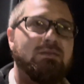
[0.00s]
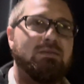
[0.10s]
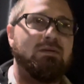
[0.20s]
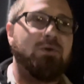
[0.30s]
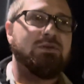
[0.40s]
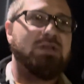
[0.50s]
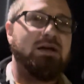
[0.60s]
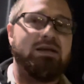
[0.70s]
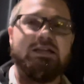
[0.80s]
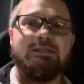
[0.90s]
the most
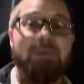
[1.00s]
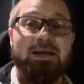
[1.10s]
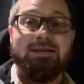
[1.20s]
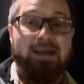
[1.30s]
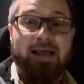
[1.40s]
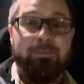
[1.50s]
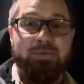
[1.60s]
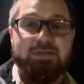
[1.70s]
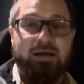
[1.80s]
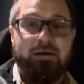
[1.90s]
unexpected
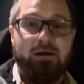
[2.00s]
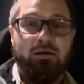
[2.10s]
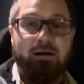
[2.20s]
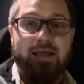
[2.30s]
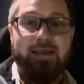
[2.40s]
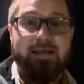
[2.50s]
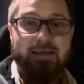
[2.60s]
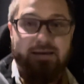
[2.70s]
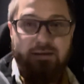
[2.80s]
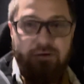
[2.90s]
happens out here and it
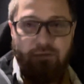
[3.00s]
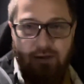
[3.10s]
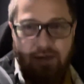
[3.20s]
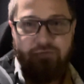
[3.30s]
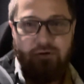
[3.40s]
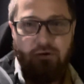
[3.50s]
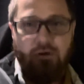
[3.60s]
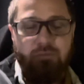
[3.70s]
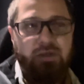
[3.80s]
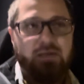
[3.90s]
can end your life in a
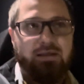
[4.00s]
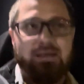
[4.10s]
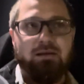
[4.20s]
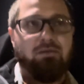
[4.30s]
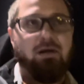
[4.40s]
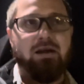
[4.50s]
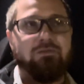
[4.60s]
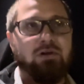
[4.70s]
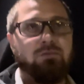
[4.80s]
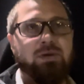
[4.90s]
heartbeat and end a lot of
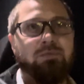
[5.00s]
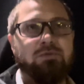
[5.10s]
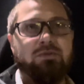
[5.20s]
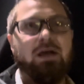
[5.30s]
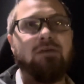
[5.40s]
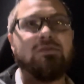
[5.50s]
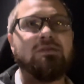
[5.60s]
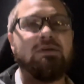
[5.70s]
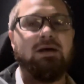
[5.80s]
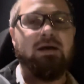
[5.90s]
other people's lives
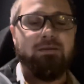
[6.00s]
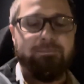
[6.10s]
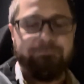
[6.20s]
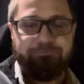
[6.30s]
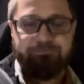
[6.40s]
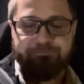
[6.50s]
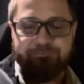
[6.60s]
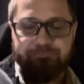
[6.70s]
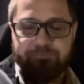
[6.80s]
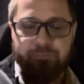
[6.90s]
uh,
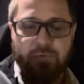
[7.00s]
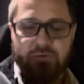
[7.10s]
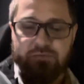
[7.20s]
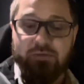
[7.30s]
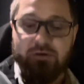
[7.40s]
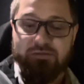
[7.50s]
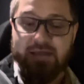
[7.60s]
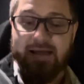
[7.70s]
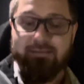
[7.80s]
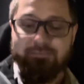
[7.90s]
so there's
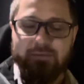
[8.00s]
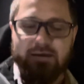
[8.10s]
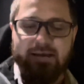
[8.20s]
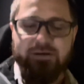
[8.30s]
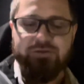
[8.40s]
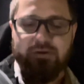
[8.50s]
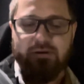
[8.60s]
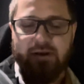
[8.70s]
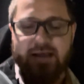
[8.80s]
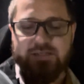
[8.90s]
that the danger
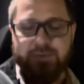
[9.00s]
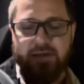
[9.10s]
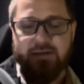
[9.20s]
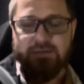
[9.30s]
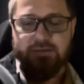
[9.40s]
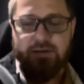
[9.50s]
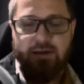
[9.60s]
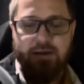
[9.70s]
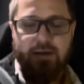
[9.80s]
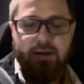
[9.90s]
aspect
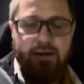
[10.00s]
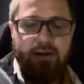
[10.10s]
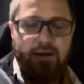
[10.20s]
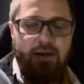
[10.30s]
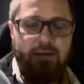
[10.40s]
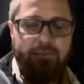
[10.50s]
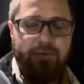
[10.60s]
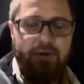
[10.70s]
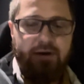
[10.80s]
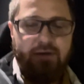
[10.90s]
um,
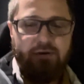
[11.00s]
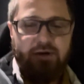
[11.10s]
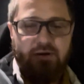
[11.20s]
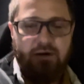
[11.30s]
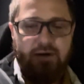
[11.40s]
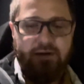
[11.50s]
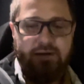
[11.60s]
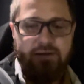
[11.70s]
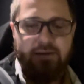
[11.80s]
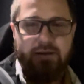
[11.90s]
another con
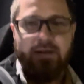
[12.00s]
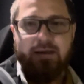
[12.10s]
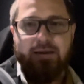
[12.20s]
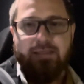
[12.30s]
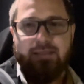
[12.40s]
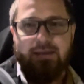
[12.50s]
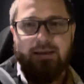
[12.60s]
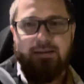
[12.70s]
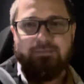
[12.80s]
that